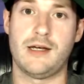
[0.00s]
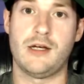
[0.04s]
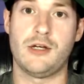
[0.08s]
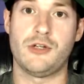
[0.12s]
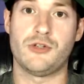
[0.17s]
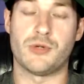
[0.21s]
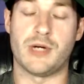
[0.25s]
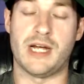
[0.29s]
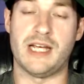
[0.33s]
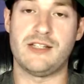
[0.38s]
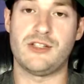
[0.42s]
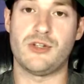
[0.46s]

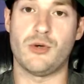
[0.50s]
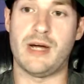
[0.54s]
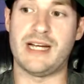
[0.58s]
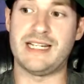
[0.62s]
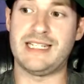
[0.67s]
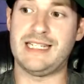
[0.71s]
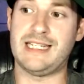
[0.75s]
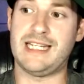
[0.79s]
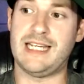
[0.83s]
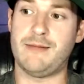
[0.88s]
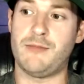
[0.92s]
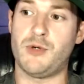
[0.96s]
right? So I
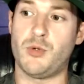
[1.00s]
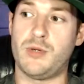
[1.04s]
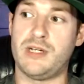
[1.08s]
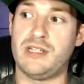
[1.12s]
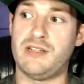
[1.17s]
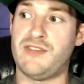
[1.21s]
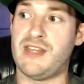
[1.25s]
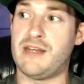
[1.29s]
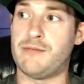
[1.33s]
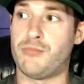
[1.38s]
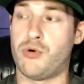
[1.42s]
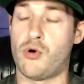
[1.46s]
need him to win,
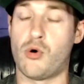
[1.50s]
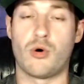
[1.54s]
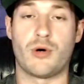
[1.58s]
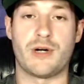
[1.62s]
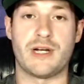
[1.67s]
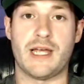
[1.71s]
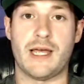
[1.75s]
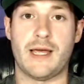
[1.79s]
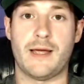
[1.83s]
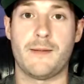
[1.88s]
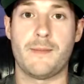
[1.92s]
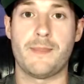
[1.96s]
then
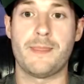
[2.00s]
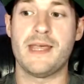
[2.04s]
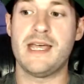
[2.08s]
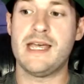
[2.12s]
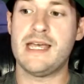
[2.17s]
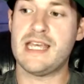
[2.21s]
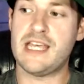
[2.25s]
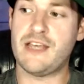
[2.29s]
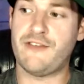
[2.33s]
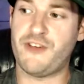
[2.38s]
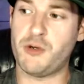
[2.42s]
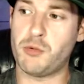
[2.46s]
Poirier.
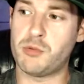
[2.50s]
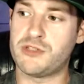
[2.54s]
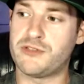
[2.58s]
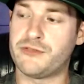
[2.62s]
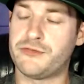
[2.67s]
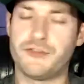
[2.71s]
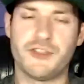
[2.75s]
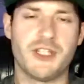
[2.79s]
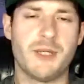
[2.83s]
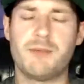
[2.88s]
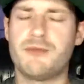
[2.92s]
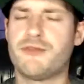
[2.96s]
If it was
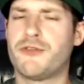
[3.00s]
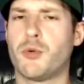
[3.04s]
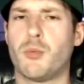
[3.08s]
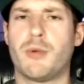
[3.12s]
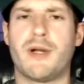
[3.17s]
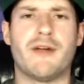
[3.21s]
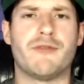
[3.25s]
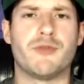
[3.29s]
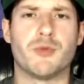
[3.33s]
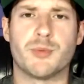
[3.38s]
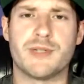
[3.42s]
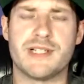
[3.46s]
flipped for
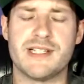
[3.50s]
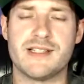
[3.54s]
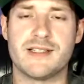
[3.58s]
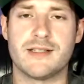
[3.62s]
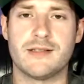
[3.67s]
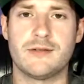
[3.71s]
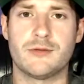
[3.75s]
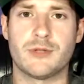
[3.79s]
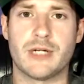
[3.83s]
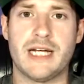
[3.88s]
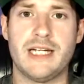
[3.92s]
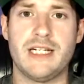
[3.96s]
whatever reason,
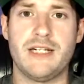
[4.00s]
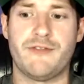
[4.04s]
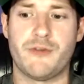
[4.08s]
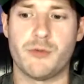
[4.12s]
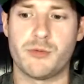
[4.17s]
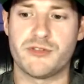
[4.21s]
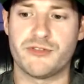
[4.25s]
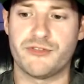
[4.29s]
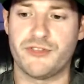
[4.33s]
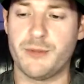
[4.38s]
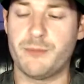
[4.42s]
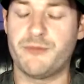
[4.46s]
right? If it was
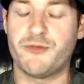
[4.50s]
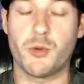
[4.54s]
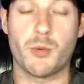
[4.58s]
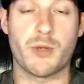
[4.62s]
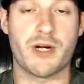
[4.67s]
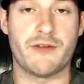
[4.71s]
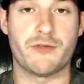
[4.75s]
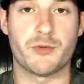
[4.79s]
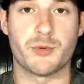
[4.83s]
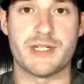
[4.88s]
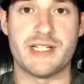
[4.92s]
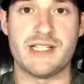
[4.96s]
flipped for
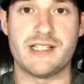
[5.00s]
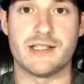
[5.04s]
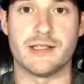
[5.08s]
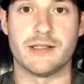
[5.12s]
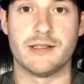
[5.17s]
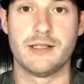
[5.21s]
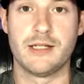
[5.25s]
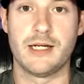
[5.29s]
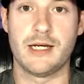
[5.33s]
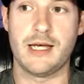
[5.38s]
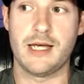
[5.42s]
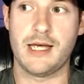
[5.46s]
whatever reason
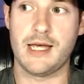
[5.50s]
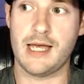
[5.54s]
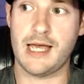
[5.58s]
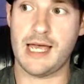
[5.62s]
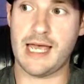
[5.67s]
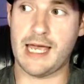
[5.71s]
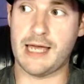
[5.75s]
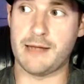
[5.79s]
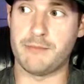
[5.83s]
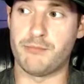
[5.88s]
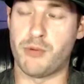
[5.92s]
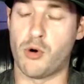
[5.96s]

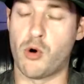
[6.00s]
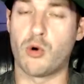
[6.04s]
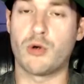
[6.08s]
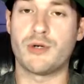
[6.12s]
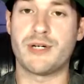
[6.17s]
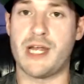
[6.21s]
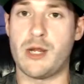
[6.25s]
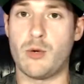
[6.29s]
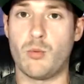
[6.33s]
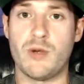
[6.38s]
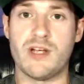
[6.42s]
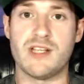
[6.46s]
and
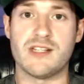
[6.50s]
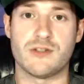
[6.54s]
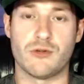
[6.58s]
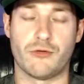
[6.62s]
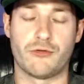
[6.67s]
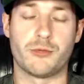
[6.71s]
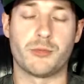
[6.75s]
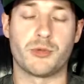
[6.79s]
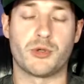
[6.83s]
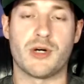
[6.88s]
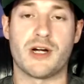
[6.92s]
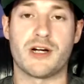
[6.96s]
Poirier wins over
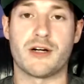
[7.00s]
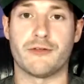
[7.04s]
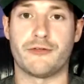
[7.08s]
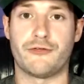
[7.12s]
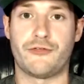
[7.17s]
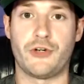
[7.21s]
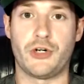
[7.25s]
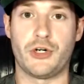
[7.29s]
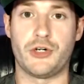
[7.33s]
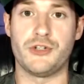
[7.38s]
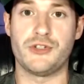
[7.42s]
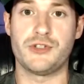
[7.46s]
McGregor
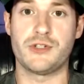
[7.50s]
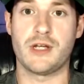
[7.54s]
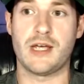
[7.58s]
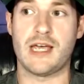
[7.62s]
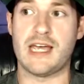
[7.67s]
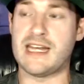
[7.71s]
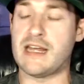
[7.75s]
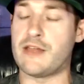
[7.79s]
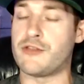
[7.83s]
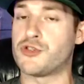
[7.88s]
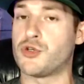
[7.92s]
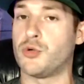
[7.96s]
first, and
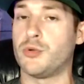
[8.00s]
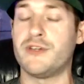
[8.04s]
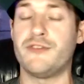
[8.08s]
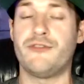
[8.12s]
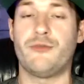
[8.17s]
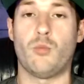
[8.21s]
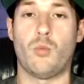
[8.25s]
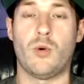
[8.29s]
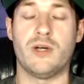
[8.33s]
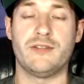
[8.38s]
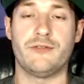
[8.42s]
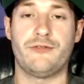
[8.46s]
now there's only
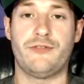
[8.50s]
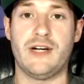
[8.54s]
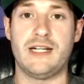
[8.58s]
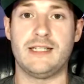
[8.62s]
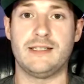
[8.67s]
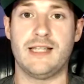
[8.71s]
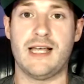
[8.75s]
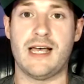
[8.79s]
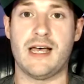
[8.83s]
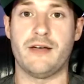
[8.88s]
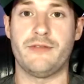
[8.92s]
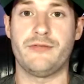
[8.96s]
1 fight
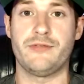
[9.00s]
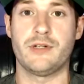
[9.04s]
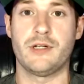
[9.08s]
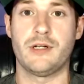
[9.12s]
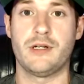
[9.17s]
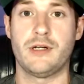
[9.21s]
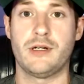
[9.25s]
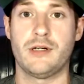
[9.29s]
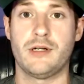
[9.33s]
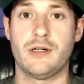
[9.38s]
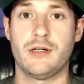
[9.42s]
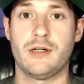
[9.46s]
left,
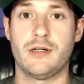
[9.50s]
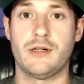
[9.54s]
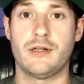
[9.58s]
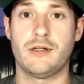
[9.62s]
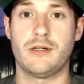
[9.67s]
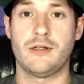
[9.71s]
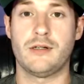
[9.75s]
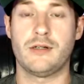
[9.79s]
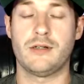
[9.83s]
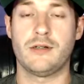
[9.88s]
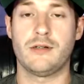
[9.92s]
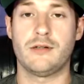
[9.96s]

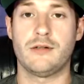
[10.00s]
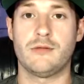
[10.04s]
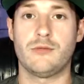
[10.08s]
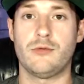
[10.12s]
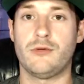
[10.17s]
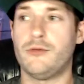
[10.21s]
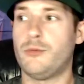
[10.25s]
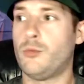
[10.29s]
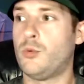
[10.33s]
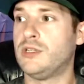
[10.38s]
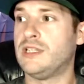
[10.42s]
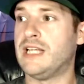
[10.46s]

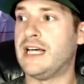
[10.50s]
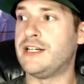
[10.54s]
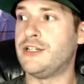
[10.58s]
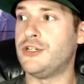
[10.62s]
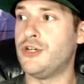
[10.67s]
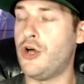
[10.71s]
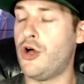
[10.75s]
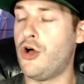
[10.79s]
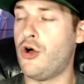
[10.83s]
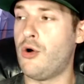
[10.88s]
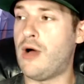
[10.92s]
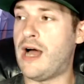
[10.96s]
well, I
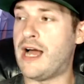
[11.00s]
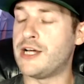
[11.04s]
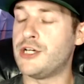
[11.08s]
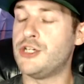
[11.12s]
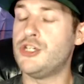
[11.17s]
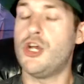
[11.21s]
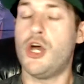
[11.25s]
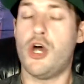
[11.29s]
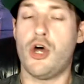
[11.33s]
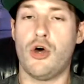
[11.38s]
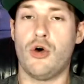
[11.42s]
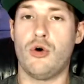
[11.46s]

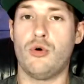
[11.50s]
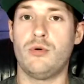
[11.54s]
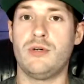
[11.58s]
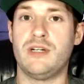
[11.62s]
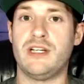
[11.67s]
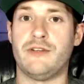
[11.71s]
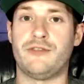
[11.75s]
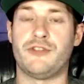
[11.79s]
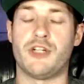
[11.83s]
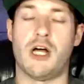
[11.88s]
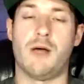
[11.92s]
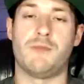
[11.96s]
know
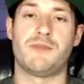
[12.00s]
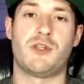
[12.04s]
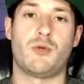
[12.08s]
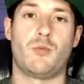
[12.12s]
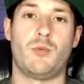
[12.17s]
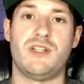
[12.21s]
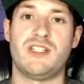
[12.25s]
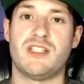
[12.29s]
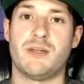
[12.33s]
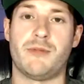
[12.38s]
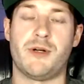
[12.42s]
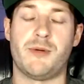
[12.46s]
if Thompson
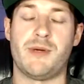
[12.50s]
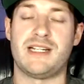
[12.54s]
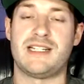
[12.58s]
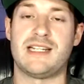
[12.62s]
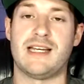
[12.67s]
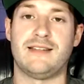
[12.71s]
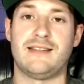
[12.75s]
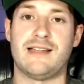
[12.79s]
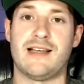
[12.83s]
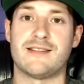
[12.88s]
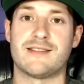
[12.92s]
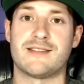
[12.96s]
wins, I'm going to make
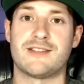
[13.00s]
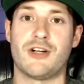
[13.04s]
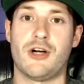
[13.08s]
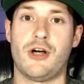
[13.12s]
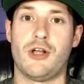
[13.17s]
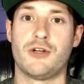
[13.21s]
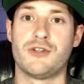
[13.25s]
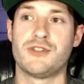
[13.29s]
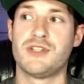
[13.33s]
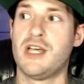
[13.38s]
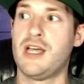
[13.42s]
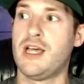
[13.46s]

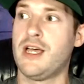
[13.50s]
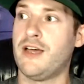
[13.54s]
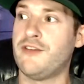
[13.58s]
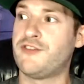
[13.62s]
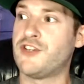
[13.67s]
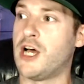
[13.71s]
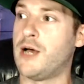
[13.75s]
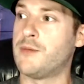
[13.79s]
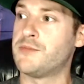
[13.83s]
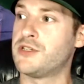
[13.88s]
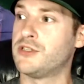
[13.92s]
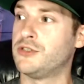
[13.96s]
$10,000. If
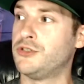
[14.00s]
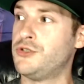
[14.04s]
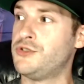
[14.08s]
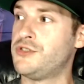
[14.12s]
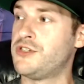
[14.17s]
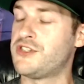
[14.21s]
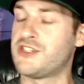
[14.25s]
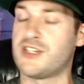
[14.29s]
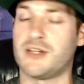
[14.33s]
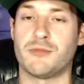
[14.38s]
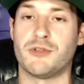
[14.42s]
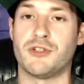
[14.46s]
Thompson
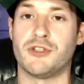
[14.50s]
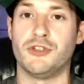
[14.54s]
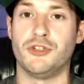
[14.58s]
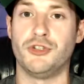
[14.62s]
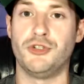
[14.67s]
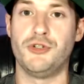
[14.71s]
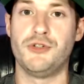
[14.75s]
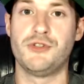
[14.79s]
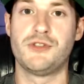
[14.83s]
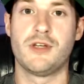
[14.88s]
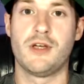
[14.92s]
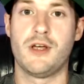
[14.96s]
loses, I'm going to
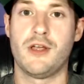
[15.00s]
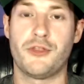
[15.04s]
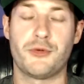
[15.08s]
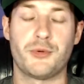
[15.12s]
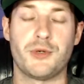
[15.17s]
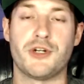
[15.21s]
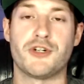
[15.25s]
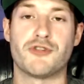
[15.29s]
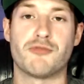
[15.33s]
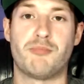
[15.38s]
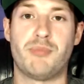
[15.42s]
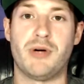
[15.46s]
lose
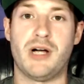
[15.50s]
$300.